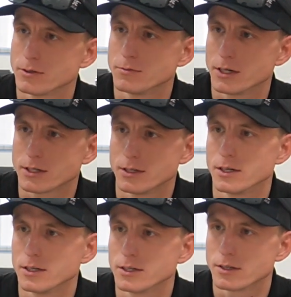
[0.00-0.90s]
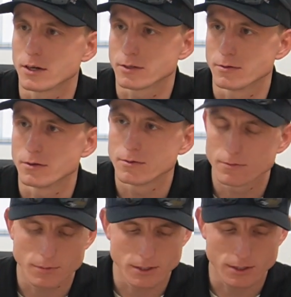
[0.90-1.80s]
objection. I need to talk to
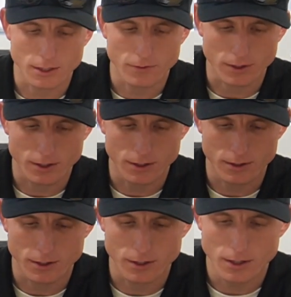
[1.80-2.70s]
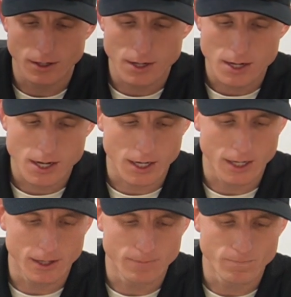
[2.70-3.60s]
my significant other.
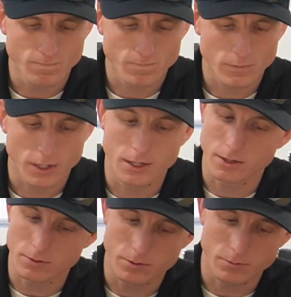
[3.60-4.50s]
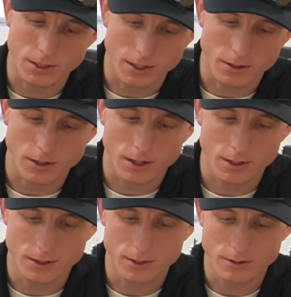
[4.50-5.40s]
Another one we get a lot
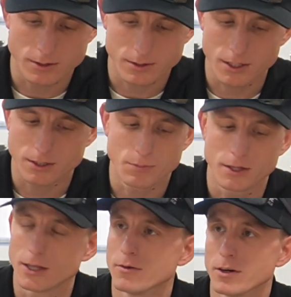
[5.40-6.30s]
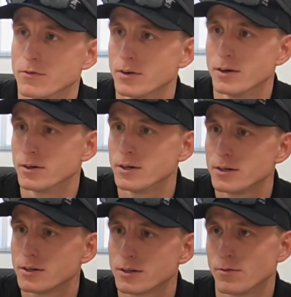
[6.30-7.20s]
is it's been that way forever.
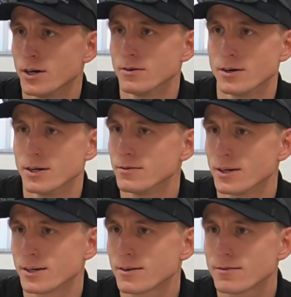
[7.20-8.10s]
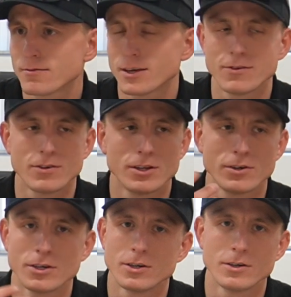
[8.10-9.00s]
Why do I even though
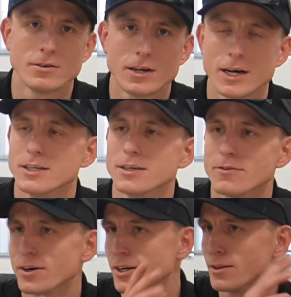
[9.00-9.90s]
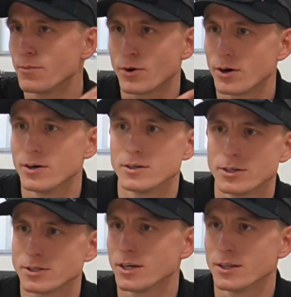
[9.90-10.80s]
you're identifying the part and
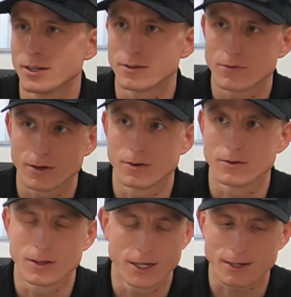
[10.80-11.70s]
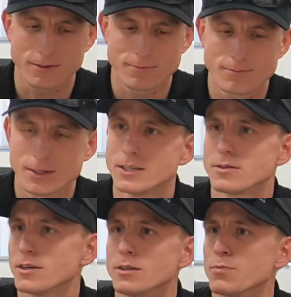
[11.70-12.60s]
you're saying that it's failed,
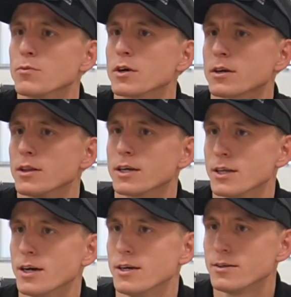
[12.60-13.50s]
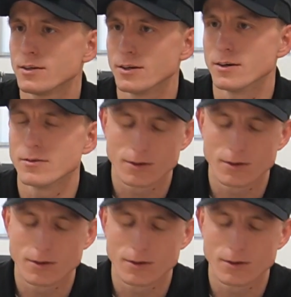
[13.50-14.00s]
it's been working like that, you know.